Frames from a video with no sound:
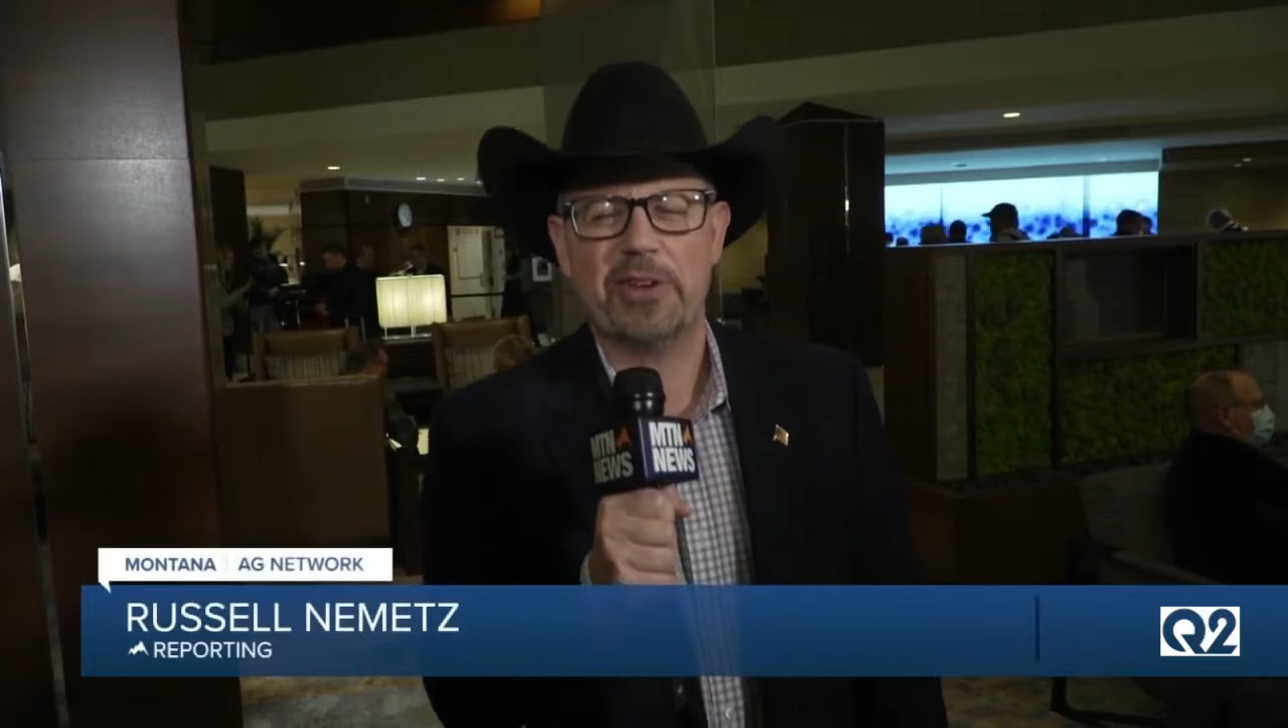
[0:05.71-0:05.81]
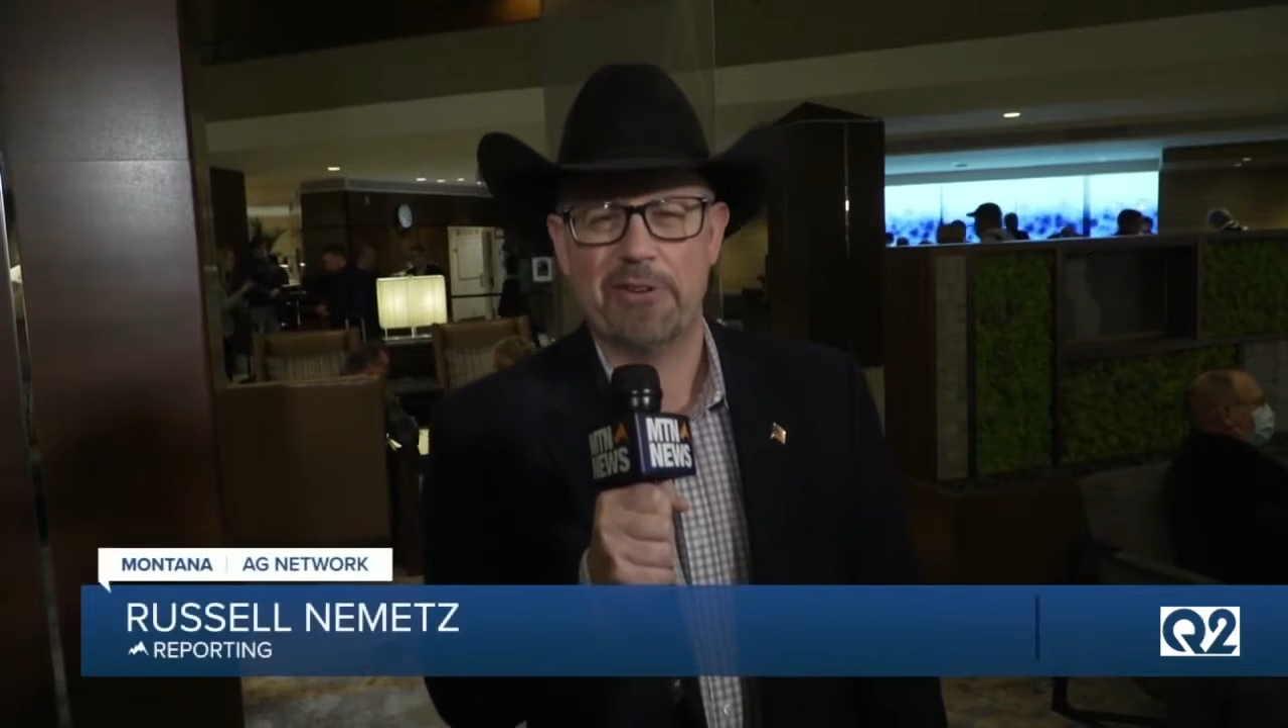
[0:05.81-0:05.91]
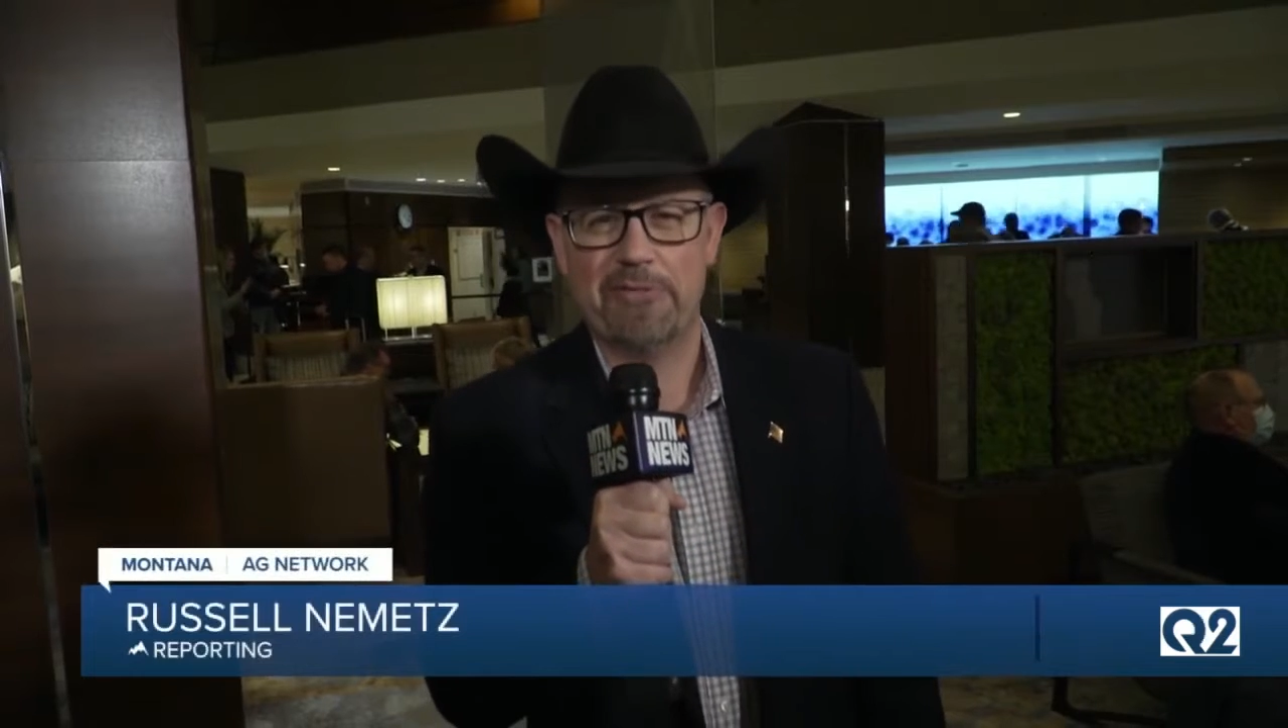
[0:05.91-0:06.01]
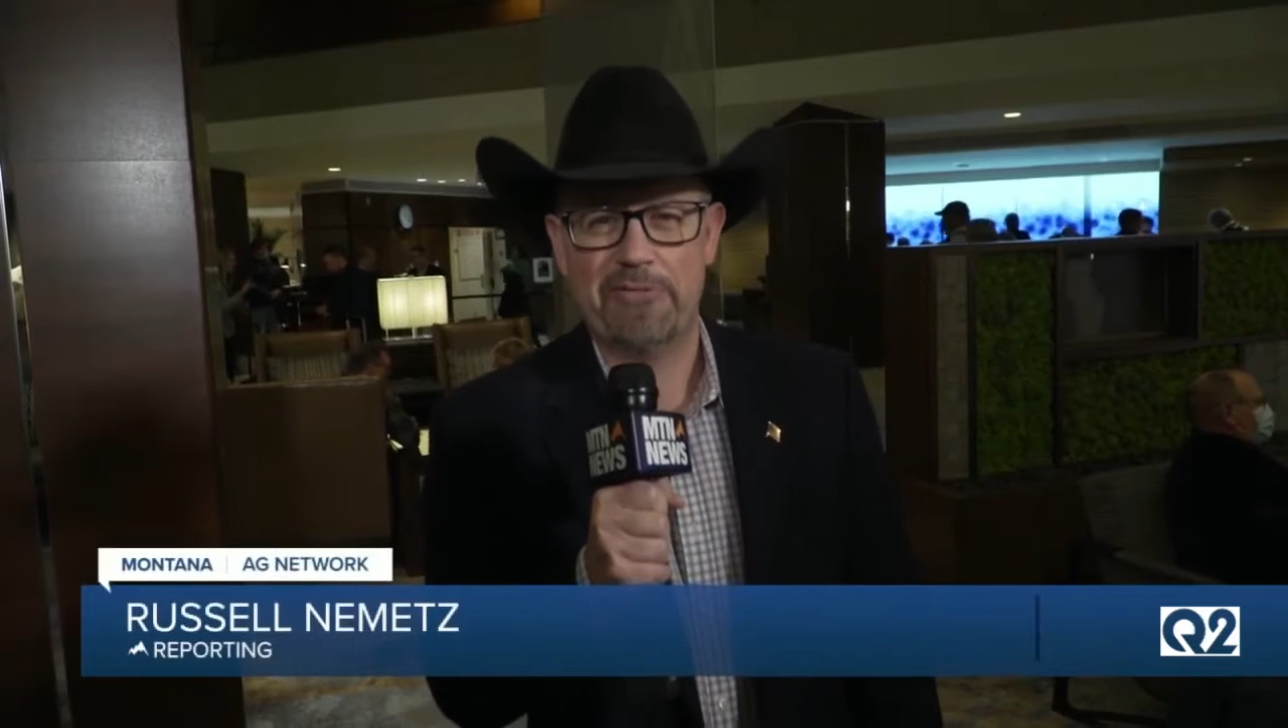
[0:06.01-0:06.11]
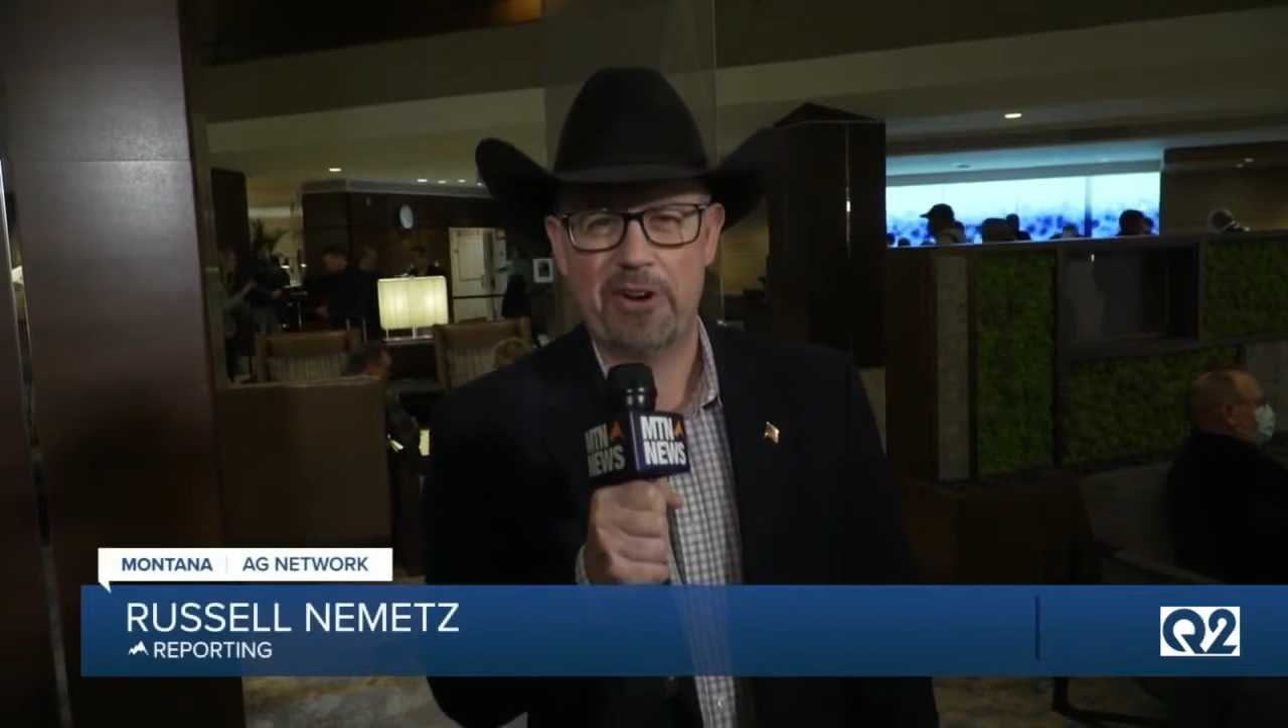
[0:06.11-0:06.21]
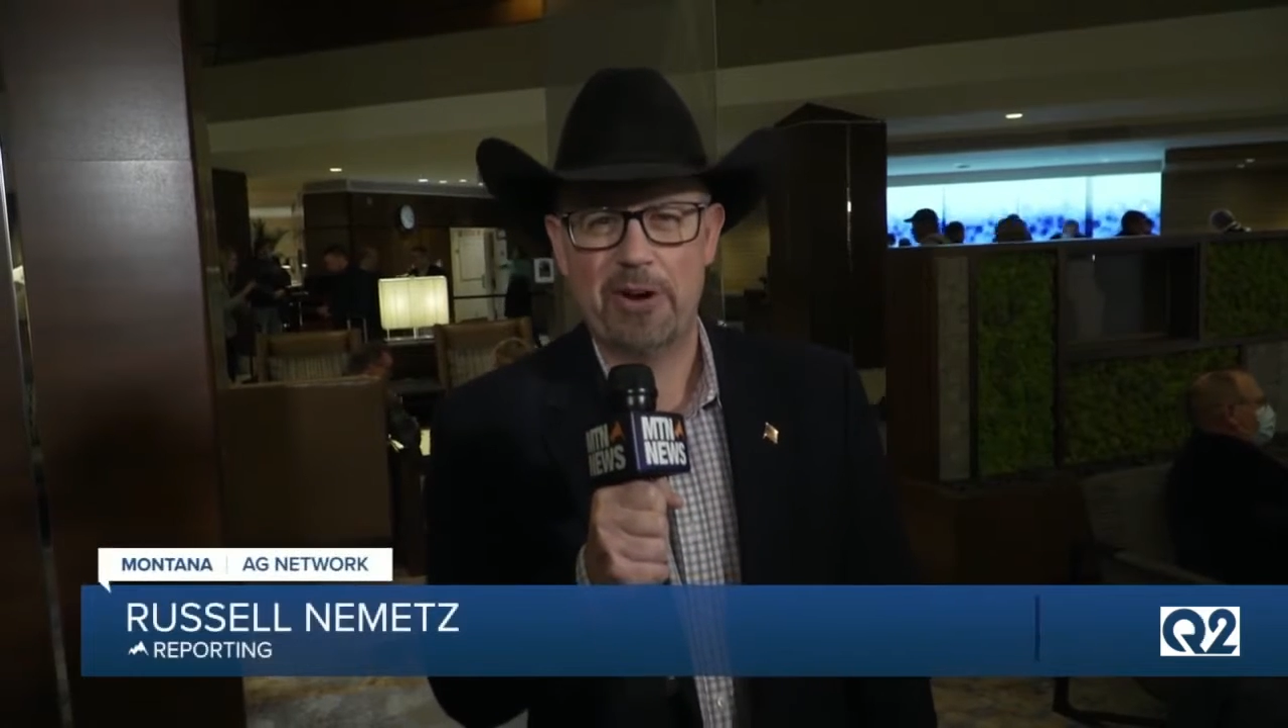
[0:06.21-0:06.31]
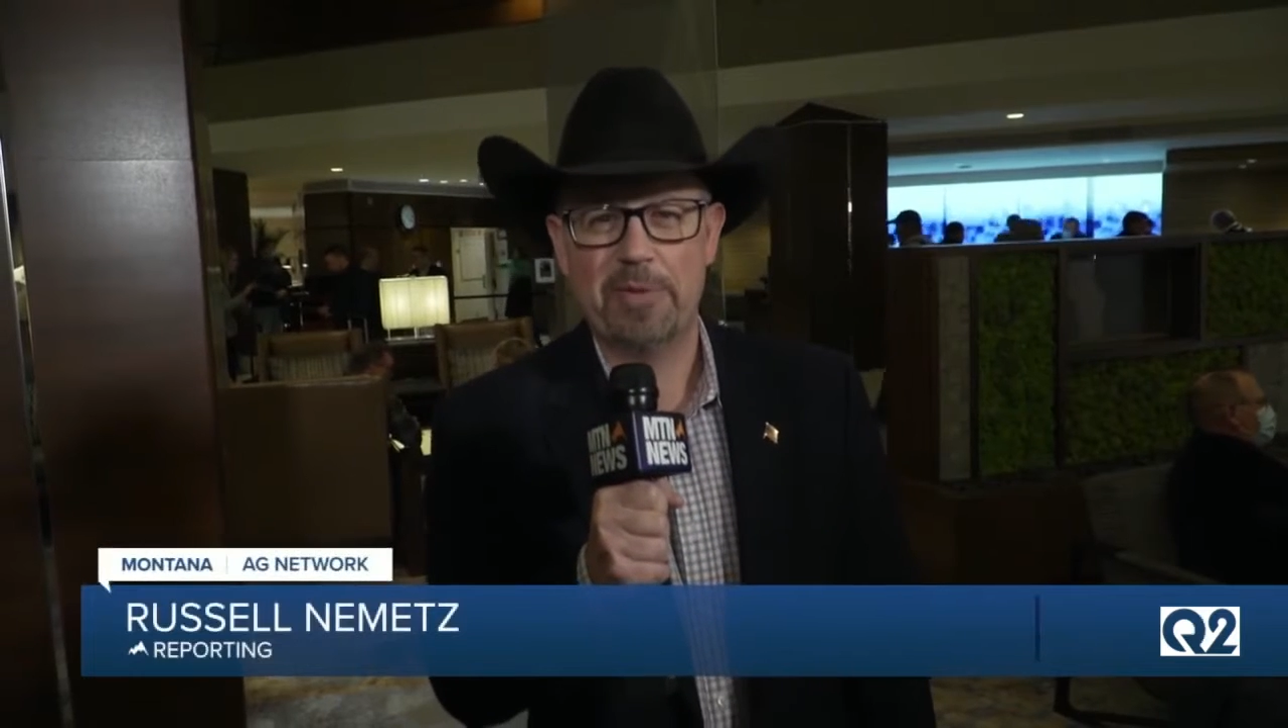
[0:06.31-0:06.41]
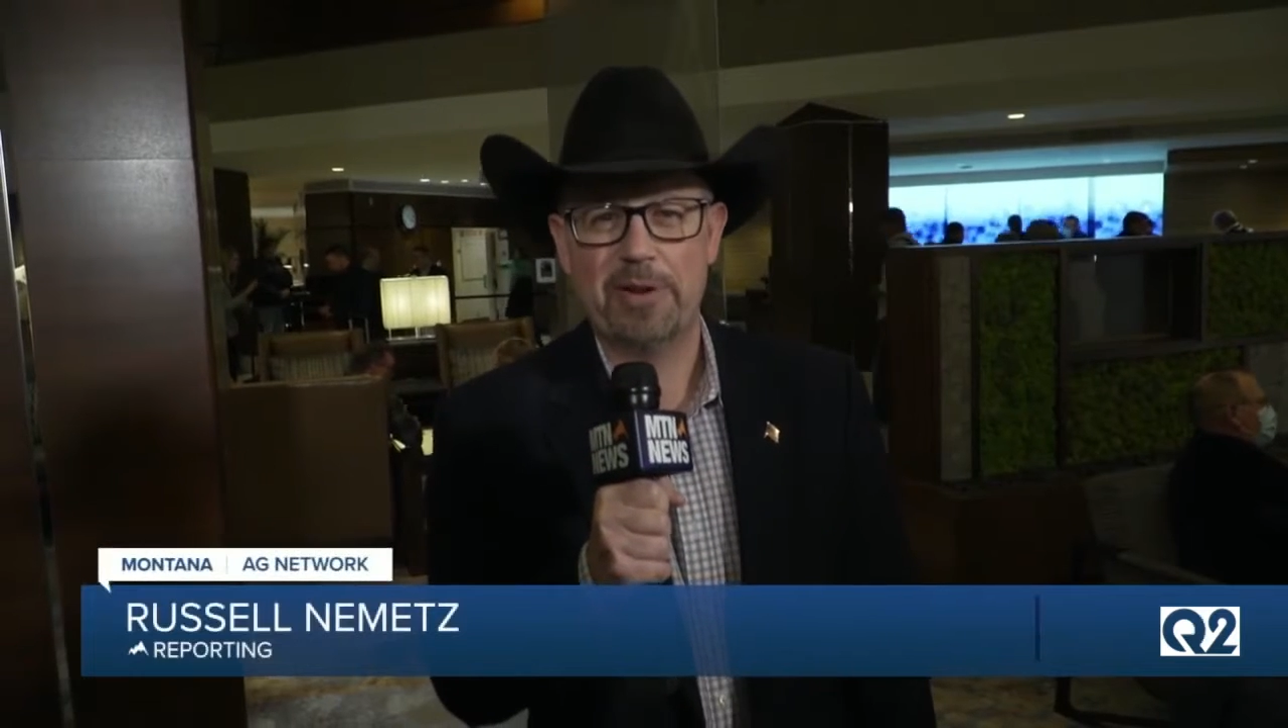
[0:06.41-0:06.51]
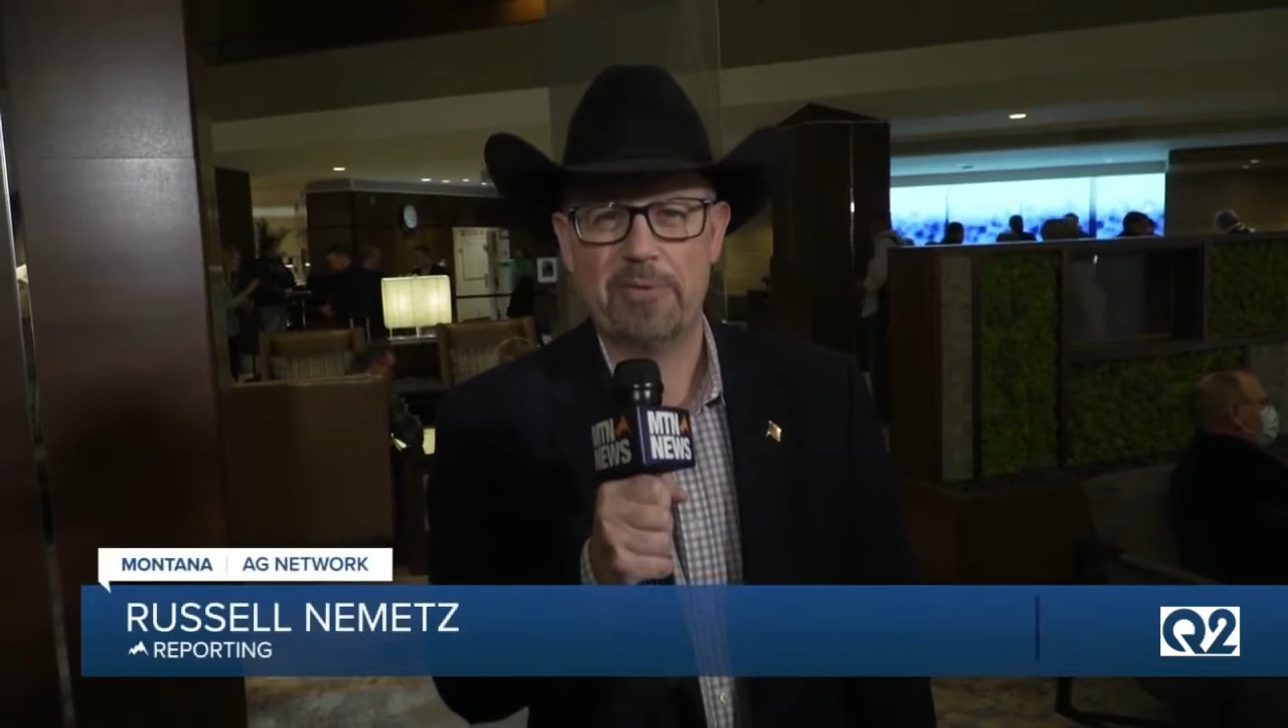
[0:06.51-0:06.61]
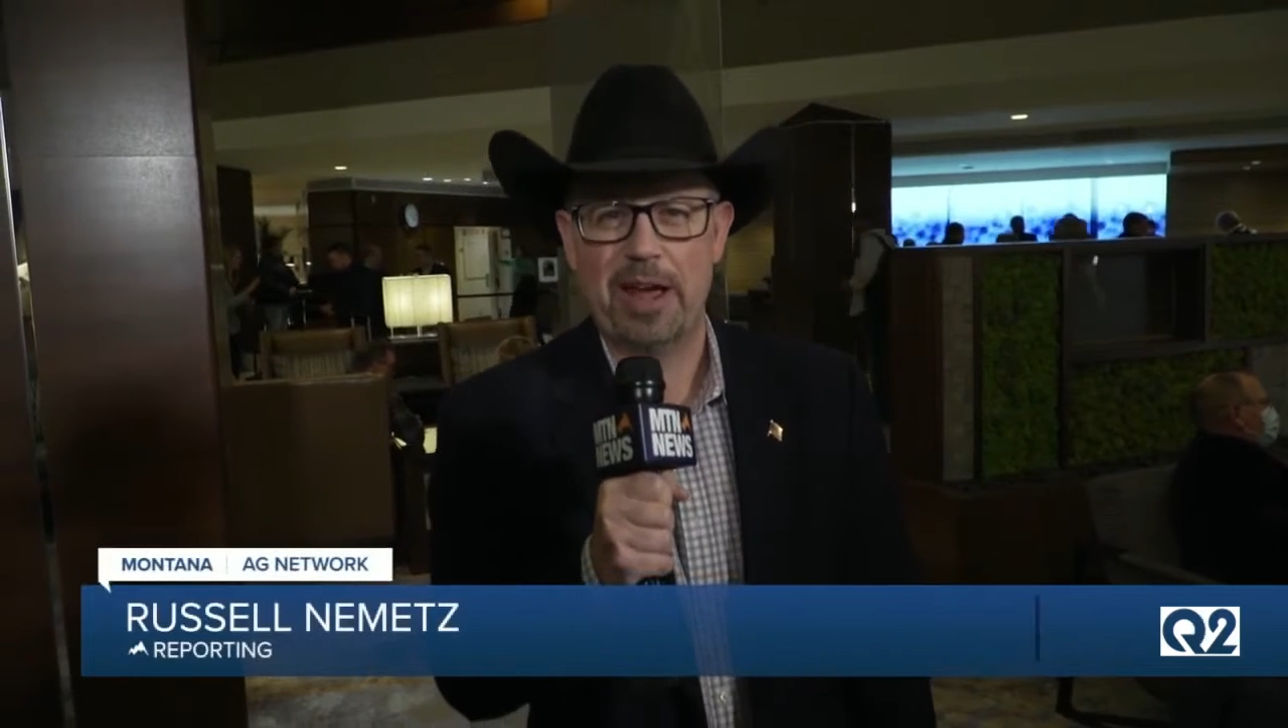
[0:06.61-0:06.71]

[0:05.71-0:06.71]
for your Farm and